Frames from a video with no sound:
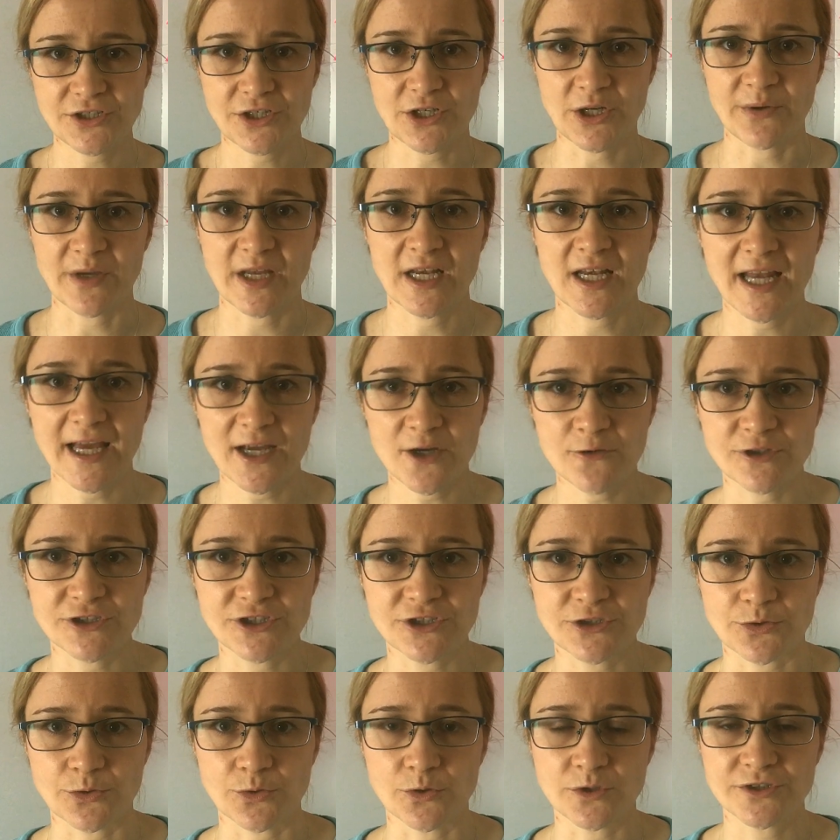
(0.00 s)
in language
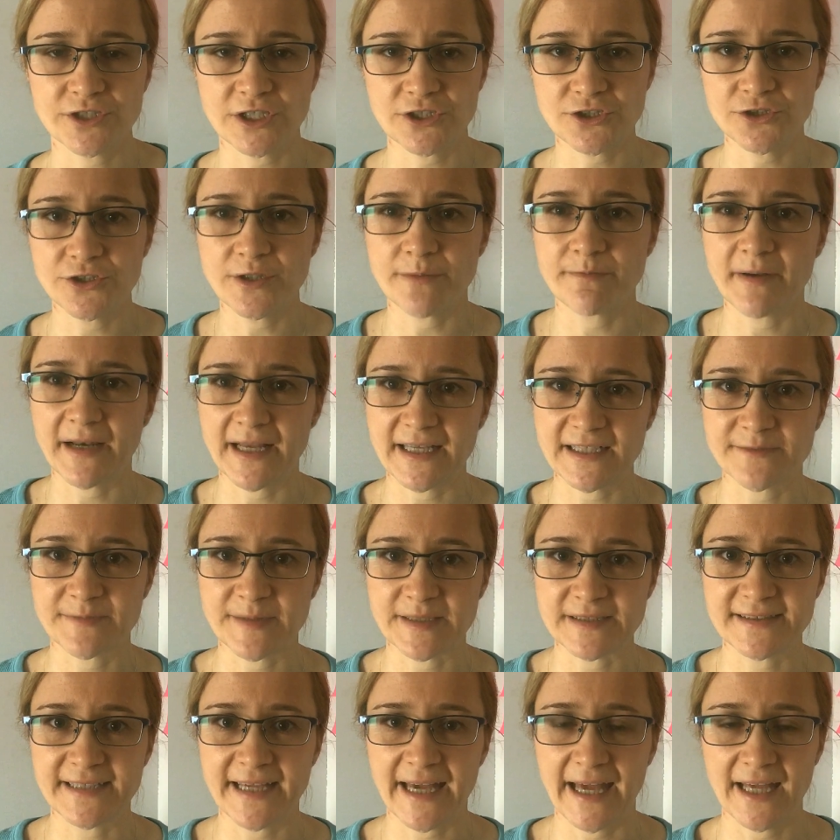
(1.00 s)
schools, they do the
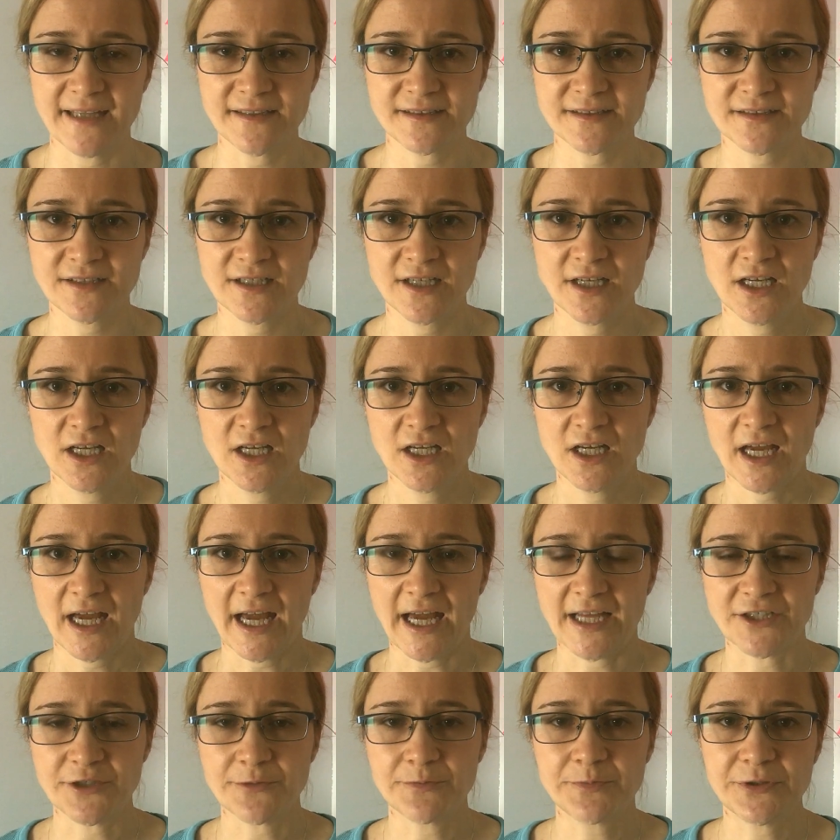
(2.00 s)
placement test
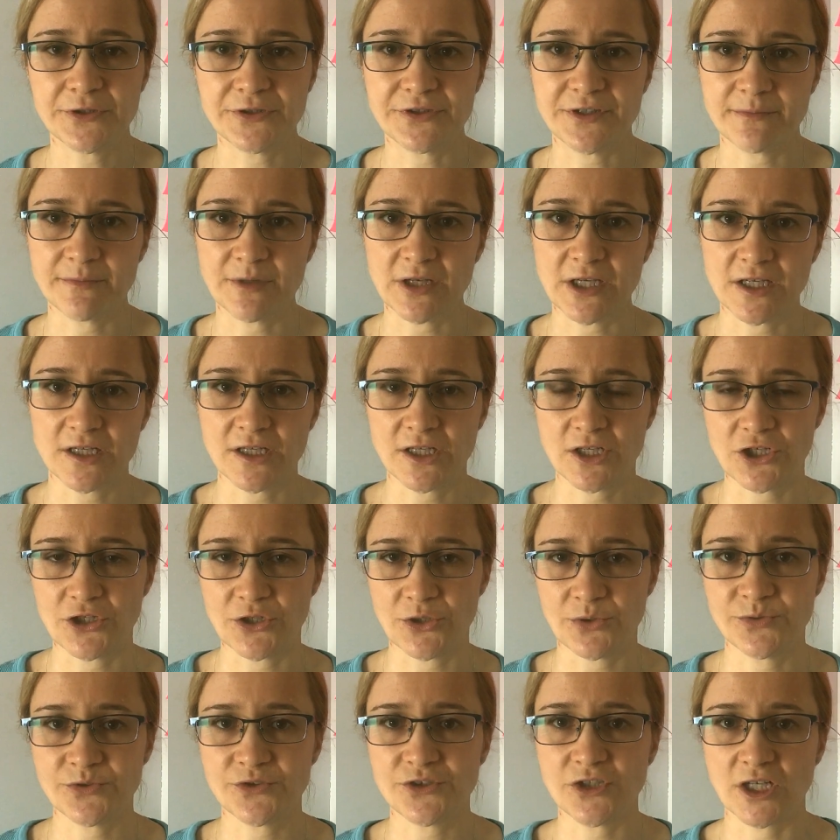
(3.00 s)
and you put them
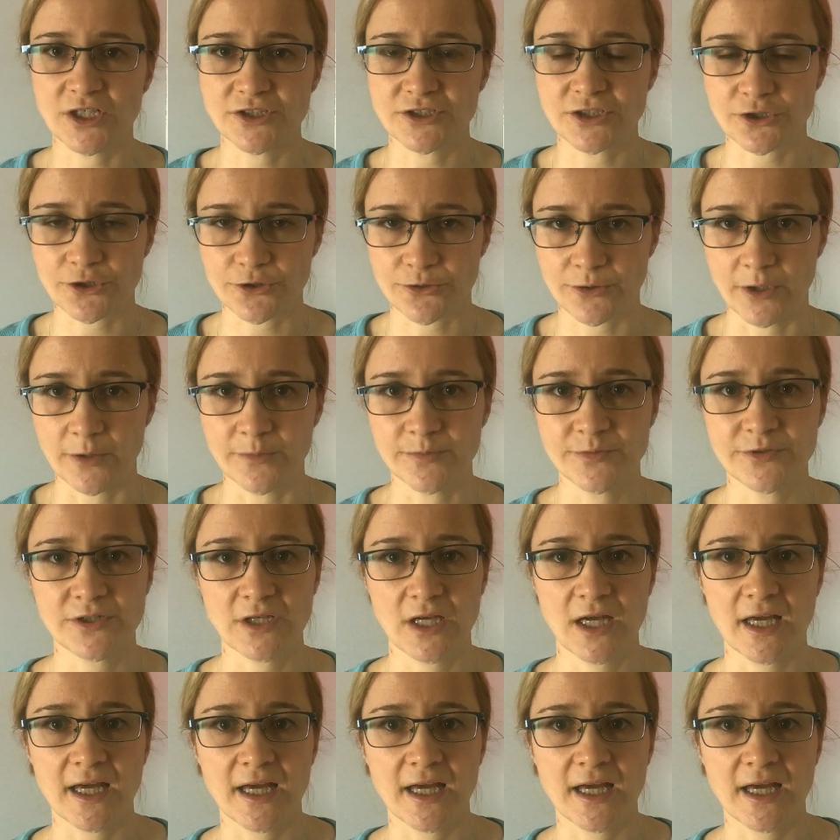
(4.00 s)
in, certain groups,